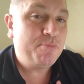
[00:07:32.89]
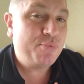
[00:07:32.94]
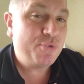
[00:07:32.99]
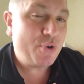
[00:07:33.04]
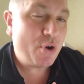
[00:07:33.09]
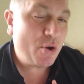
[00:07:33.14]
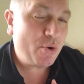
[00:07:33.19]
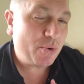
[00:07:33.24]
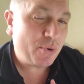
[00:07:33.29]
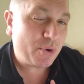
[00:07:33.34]

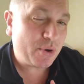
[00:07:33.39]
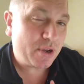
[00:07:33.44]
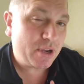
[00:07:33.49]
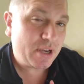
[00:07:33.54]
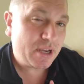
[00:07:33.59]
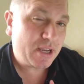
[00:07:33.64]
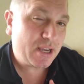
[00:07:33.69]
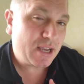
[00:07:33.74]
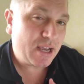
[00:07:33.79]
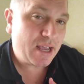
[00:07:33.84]
broke.
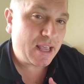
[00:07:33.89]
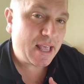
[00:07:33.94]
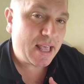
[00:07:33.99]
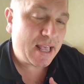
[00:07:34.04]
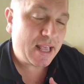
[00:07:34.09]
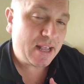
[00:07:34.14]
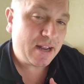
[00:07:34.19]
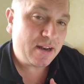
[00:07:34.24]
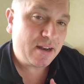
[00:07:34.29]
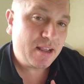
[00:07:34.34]

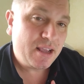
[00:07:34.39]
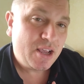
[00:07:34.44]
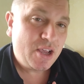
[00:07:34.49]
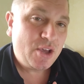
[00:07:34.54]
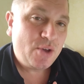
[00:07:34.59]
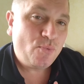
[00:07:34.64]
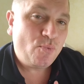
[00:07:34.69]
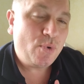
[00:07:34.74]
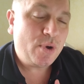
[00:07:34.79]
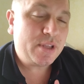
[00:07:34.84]
And
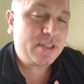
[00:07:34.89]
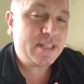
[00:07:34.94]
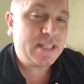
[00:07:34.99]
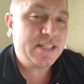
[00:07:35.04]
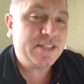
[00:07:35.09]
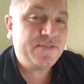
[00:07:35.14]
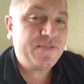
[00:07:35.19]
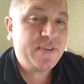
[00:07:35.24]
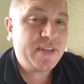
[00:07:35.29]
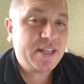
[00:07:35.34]
what
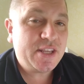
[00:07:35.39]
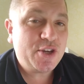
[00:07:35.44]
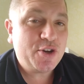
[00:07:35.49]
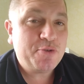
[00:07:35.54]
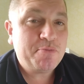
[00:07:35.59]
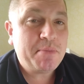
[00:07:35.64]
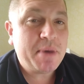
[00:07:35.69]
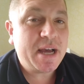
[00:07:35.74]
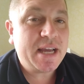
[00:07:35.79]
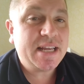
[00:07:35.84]
this
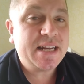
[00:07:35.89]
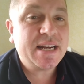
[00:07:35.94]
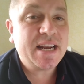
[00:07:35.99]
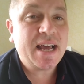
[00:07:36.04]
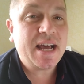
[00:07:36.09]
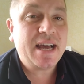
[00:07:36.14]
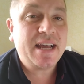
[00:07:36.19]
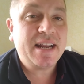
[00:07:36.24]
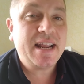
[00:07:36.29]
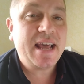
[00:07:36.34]
video might
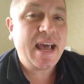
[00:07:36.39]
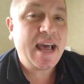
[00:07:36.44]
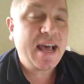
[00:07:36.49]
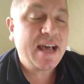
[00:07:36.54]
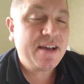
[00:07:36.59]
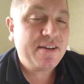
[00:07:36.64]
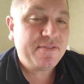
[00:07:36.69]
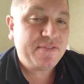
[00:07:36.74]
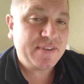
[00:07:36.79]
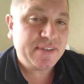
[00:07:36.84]
not
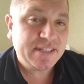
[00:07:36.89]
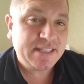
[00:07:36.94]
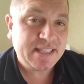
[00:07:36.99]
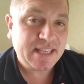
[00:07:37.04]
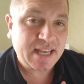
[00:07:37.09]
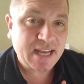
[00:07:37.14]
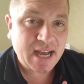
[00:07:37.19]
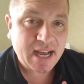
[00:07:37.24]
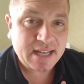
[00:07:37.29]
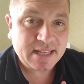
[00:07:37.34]
have is
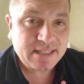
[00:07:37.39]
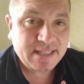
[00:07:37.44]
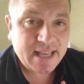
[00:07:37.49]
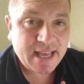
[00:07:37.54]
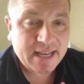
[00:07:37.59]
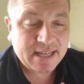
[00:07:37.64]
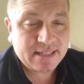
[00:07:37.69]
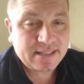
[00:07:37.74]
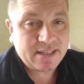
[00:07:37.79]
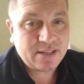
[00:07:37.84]
the
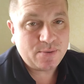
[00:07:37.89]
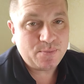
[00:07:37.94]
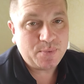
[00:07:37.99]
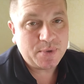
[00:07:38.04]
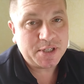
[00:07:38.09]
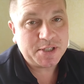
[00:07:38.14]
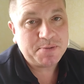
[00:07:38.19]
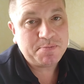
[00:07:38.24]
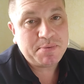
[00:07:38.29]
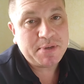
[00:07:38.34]
context in
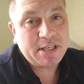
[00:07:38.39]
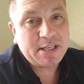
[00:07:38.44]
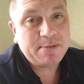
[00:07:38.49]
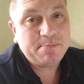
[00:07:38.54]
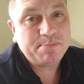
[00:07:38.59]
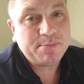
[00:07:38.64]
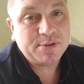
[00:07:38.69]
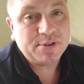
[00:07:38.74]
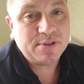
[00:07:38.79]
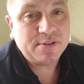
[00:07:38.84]
which
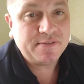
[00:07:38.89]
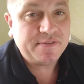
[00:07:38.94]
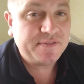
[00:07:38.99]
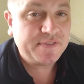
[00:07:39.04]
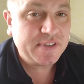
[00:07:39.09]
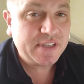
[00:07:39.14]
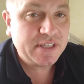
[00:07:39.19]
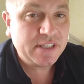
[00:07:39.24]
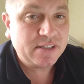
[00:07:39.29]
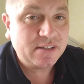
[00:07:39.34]
people
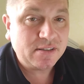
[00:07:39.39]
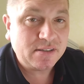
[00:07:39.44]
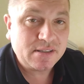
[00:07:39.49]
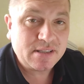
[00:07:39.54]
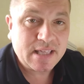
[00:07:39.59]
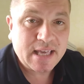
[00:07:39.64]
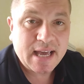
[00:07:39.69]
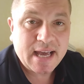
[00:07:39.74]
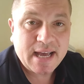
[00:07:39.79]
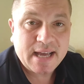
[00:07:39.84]
feel
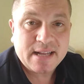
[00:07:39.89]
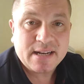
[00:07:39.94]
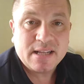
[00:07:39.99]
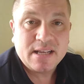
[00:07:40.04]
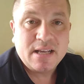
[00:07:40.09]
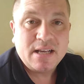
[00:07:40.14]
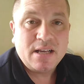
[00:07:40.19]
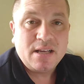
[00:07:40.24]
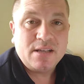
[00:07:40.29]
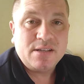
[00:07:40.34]
that
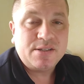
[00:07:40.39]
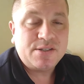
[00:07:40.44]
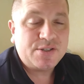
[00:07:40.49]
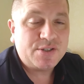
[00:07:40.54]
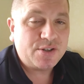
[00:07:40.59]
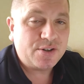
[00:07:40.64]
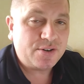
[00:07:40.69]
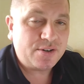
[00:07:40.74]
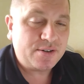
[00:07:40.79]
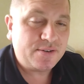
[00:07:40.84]

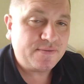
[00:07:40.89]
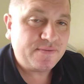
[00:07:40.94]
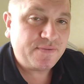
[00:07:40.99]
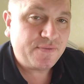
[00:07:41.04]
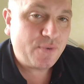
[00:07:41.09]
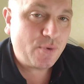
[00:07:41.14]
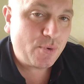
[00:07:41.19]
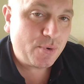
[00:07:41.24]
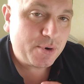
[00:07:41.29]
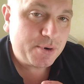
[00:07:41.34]
certain
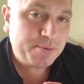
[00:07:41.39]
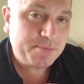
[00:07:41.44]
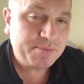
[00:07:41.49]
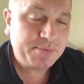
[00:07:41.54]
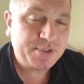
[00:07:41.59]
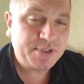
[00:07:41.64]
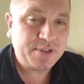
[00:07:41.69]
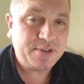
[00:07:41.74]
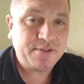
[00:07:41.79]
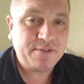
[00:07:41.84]

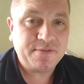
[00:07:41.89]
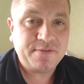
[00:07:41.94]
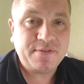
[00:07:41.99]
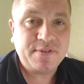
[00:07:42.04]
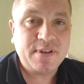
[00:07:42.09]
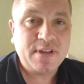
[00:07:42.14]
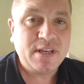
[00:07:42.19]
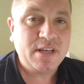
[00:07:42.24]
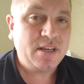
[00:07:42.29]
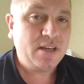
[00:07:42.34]
forms of